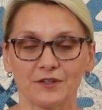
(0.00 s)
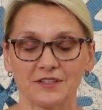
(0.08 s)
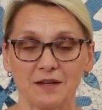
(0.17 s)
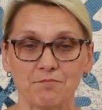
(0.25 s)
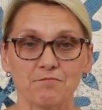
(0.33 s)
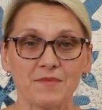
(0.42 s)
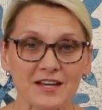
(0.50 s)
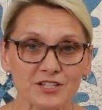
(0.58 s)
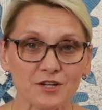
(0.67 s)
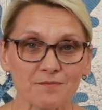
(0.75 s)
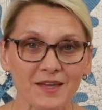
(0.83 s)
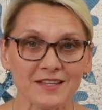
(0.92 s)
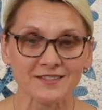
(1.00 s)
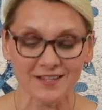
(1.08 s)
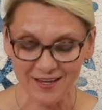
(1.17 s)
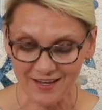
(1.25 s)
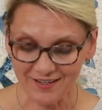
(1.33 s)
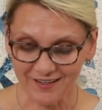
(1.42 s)
for the measurements,
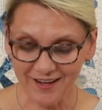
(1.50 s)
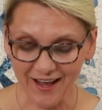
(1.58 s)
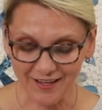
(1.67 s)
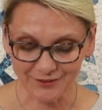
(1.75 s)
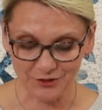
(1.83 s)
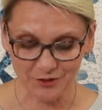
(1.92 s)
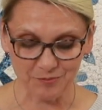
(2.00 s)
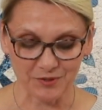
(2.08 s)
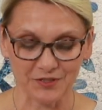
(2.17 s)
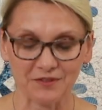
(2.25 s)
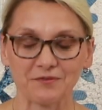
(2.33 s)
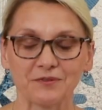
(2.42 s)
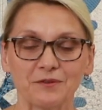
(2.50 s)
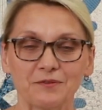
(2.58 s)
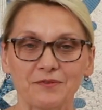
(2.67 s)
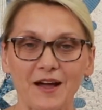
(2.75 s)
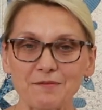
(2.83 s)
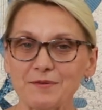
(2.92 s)
cut your beautiful
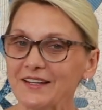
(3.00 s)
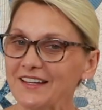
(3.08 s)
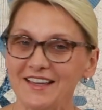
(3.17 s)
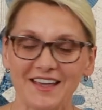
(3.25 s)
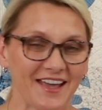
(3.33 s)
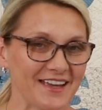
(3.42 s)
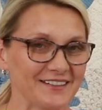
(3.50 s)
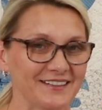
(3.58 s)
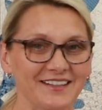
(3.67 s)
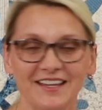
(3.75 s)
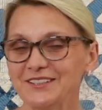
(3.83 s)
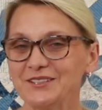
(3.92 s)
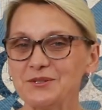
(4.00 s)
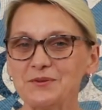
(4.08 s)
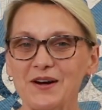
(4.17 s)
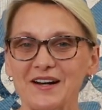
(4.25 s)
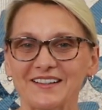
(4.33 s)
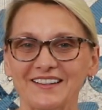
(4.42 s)
fabric and get to
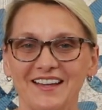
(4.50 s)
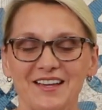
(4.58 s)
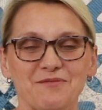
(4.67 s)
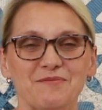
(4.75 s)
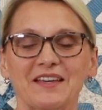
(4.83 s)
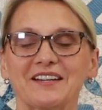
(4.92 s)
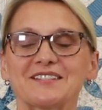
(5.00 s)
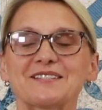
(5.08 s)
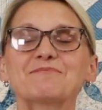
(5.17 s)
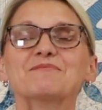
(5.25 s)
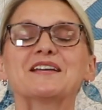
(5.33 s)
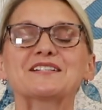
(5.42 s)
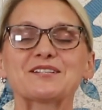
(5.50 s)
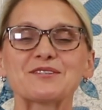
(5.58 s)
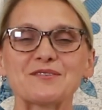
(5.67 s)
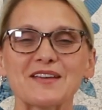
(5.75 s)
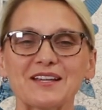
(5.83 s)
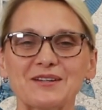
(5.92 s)
work because
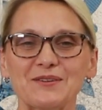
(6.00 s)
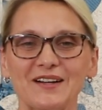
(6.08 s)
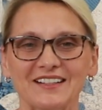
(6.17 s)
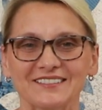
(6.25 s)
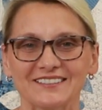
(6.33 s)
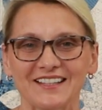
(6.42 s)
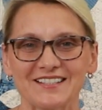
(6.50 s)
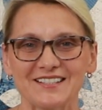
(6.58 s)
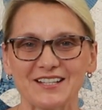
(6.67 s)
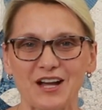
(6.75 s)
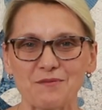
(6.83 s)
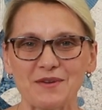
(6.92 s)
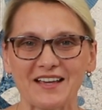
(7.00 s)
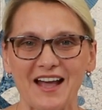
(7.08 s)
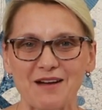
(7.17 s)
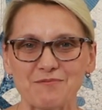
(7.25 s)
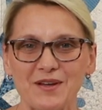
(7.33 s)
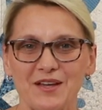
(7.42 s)
Mystery Quilt is coming
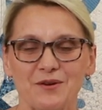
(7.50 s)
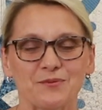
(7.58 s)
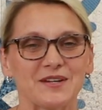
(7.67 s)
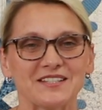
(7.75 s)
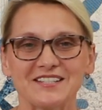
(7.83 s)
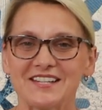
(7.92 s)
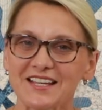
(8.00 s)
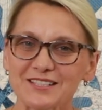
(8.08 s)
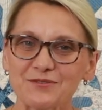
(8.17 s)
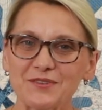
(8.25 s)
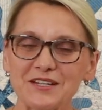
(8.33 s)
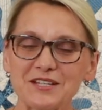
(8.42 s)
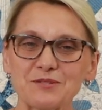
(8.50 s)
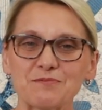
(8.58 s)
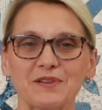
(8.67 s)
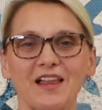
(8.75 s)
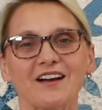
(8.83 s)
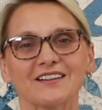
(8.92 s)
up. We just finished
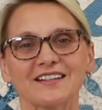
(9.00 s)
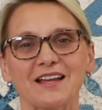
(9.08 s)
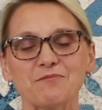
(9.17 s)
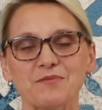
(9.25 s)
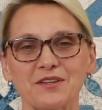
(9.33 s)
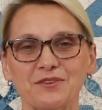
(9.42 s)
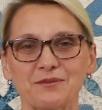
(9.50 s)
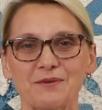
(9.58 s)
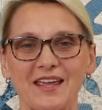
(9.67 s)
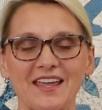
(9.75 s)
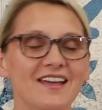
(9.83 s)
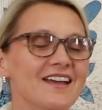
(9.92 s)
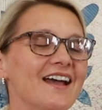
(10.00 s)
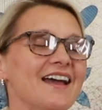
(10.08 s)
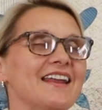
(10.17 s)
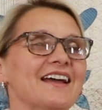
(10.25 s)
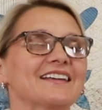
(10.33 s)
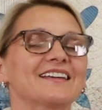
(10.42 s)
block number three
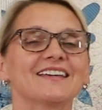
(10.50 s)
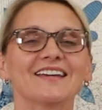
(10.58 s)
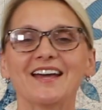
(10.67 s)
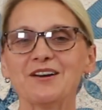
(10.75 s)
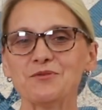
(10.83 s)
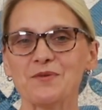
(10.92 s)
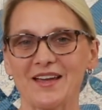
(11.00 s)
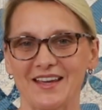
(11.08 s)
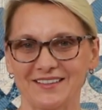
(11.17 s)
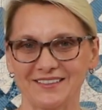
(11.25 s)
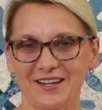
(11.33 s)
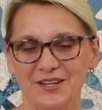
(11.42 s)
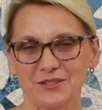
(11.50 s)
and I can't wait